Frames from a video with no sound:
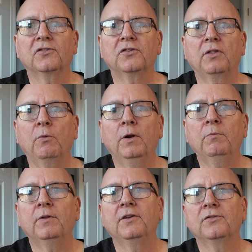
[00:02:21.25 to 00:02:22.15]
So they
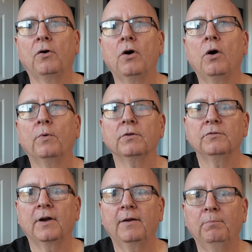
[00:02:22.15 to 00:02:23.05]
went with this all-wheel
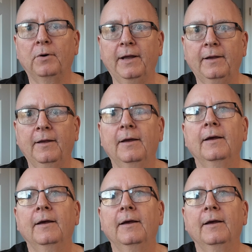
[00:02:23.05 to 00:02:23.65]
drive bike.